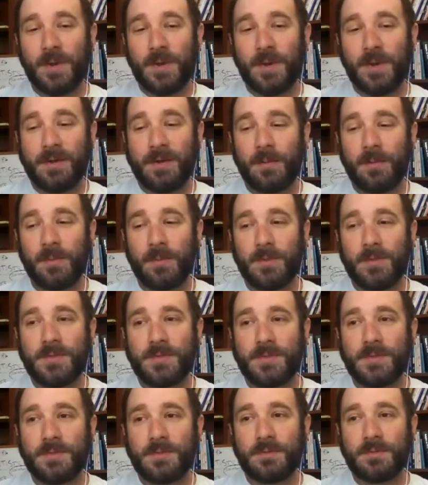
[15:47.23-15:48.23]
where it
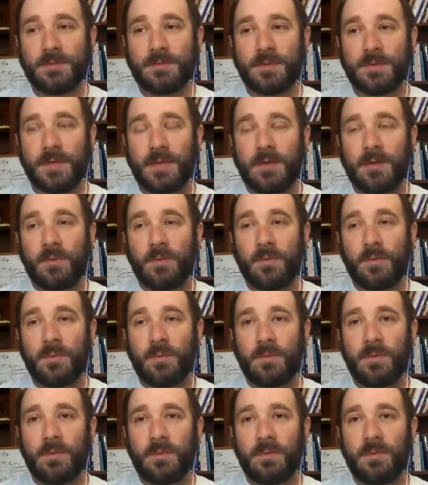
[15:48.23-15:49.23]
was
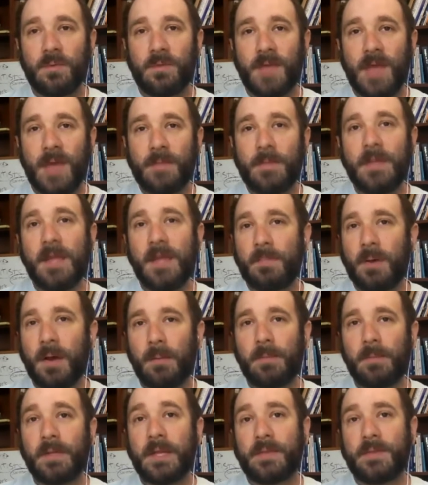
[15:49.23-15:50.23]
that became
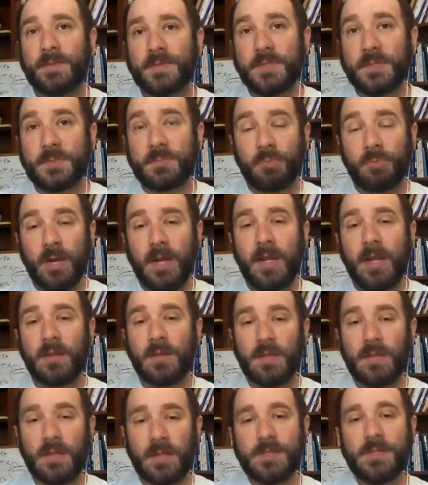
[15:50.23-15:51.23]
public in the spring.
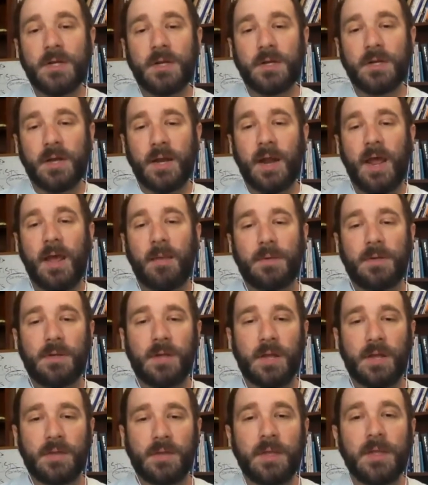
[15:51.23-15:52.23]
The incident had happened
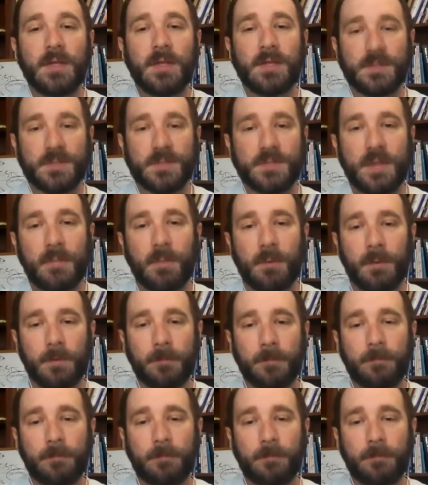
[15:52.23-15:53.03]
I think in December.